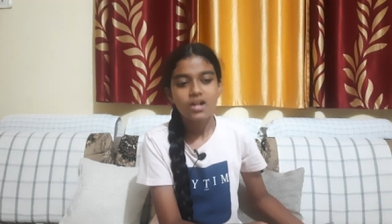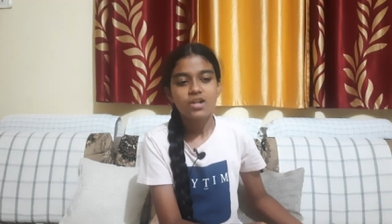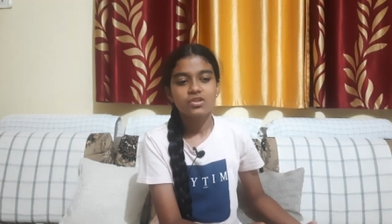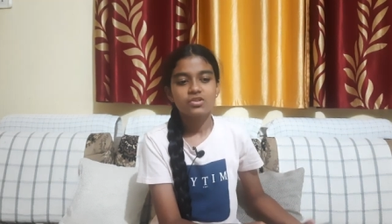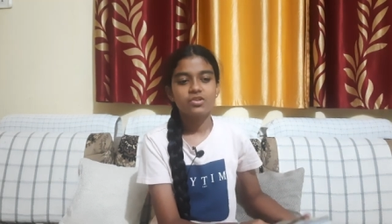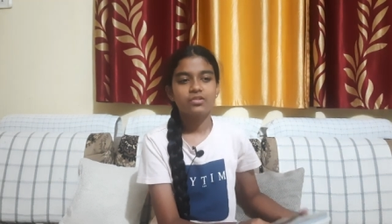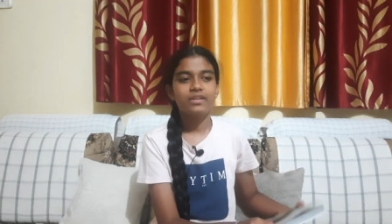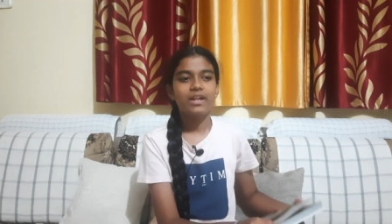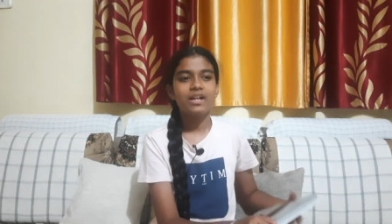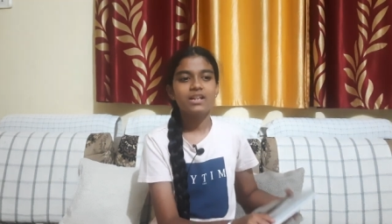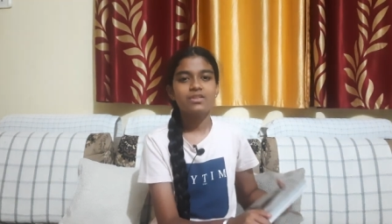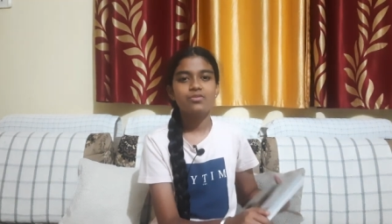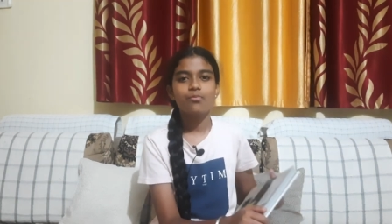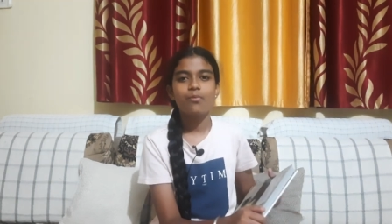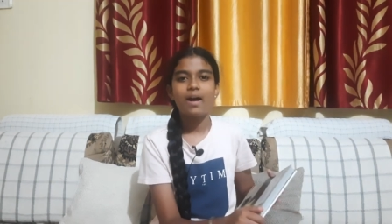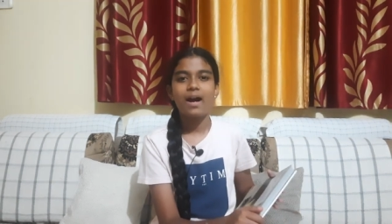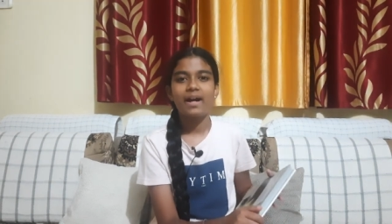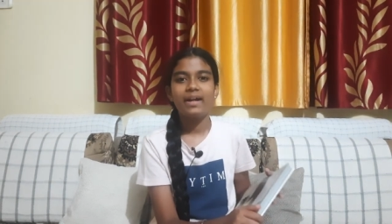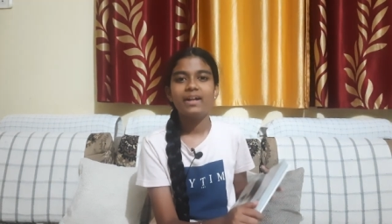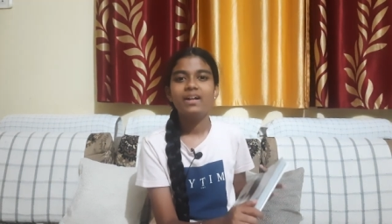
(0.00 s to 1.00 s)
So that's
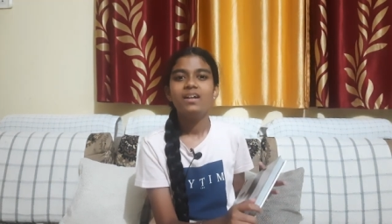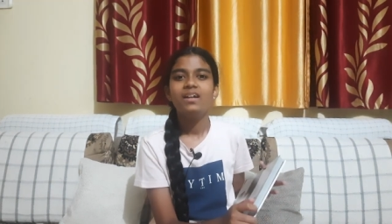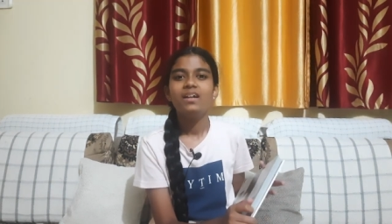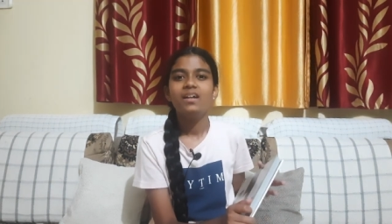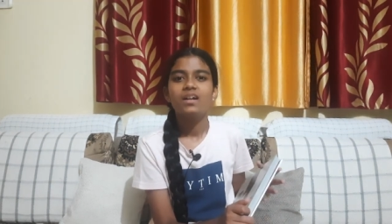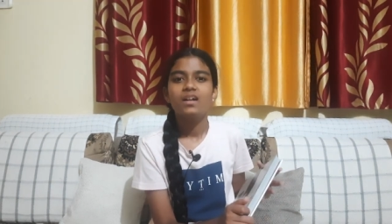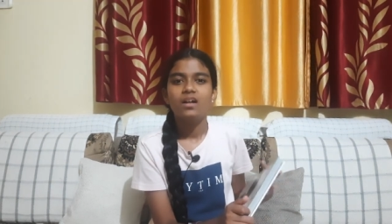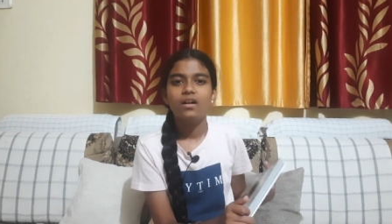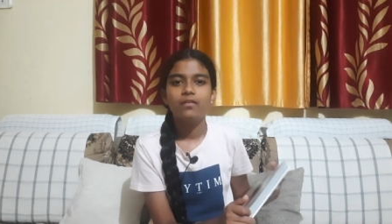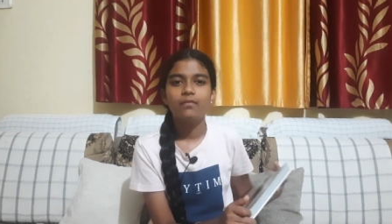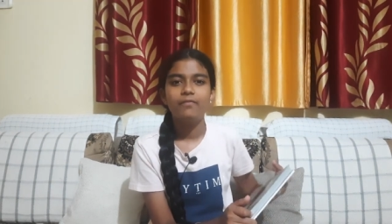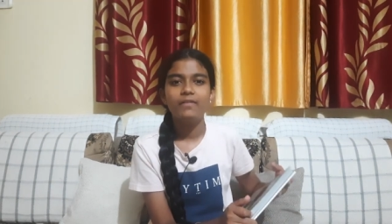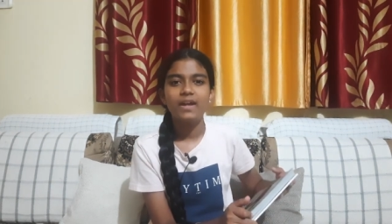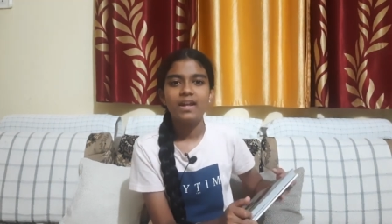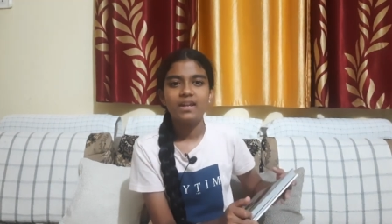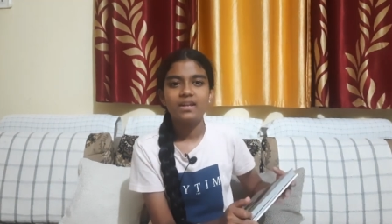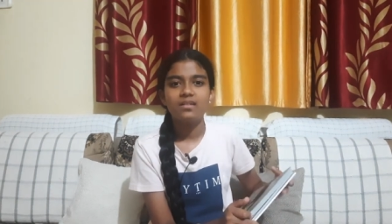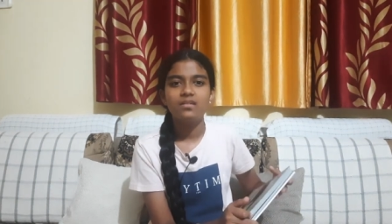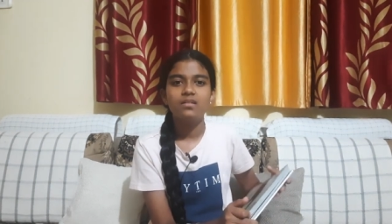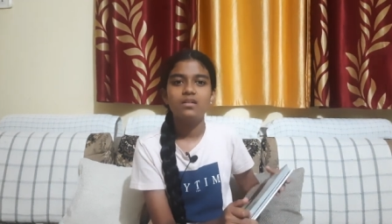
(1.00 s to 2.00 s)
why
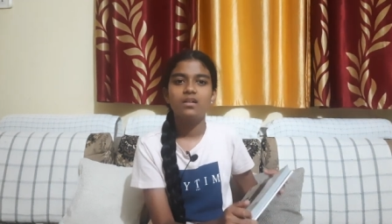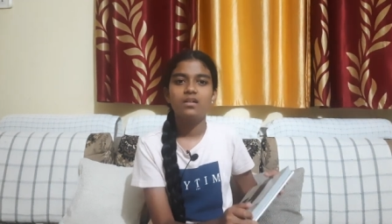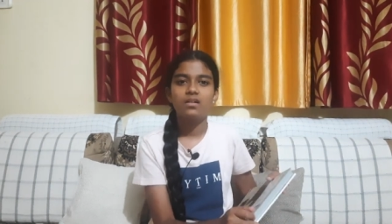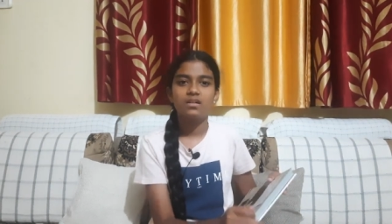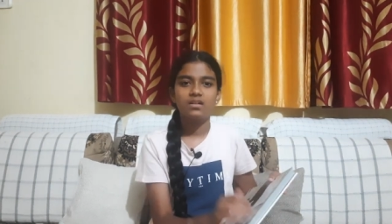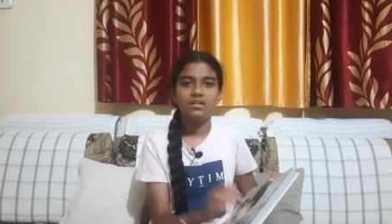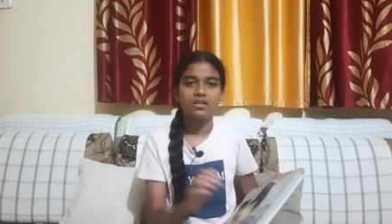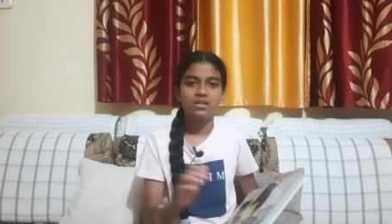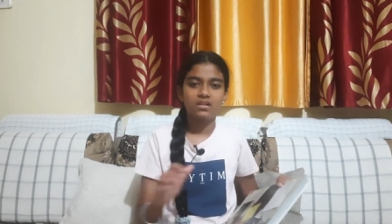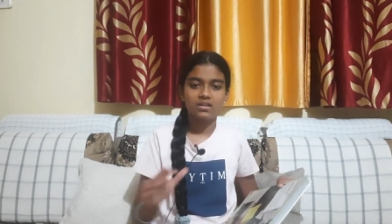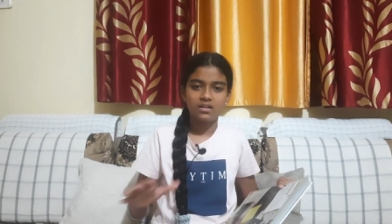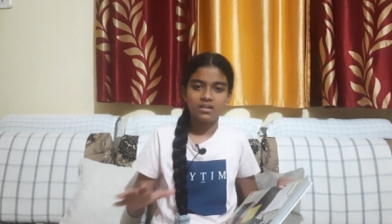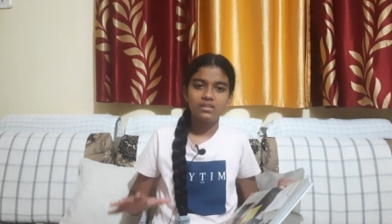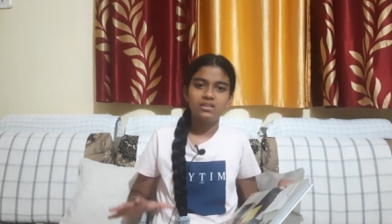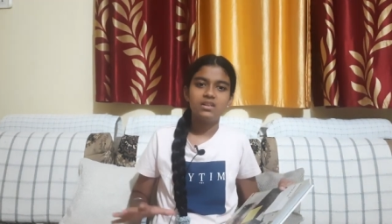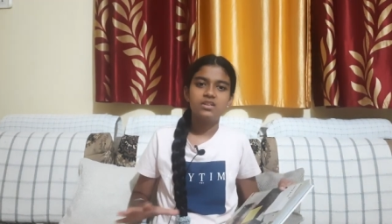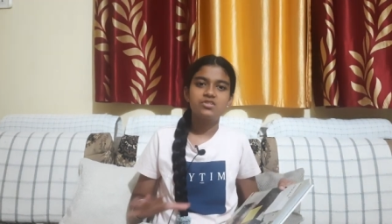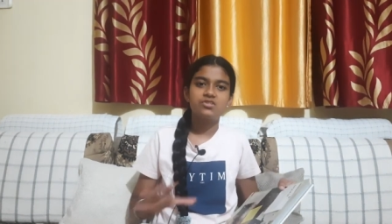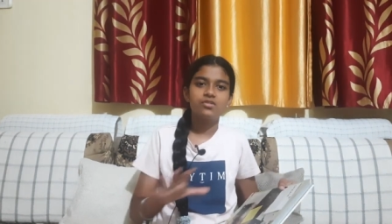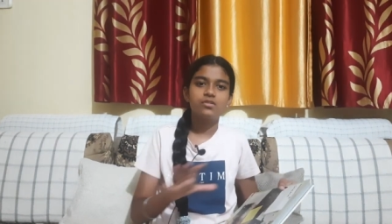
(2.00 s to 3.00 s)
when a
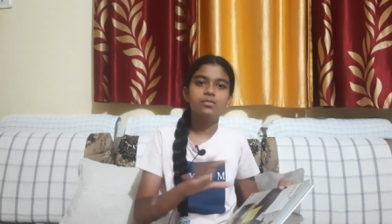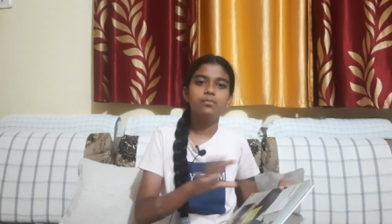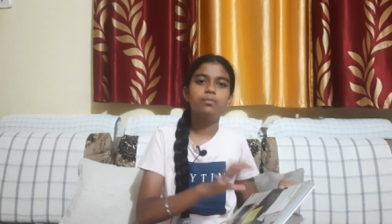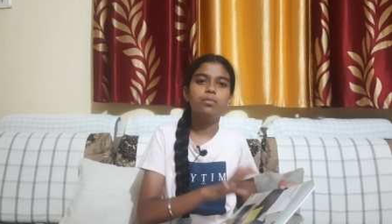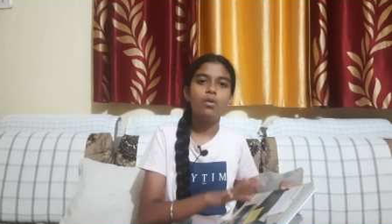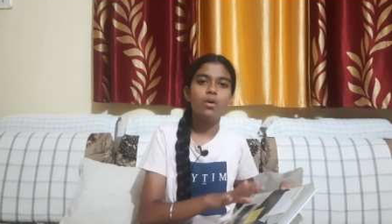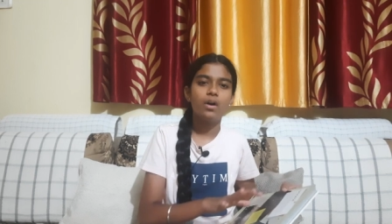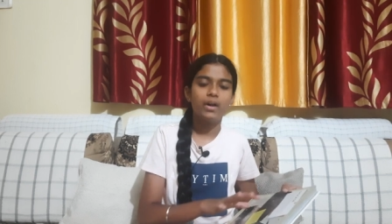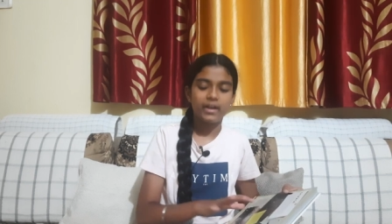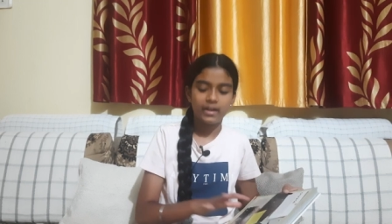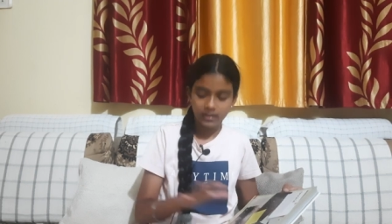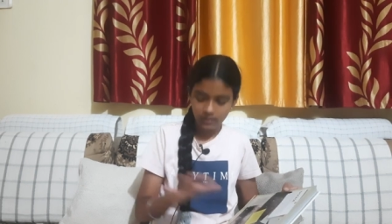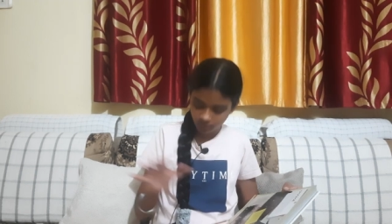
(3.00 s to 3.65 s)
little boy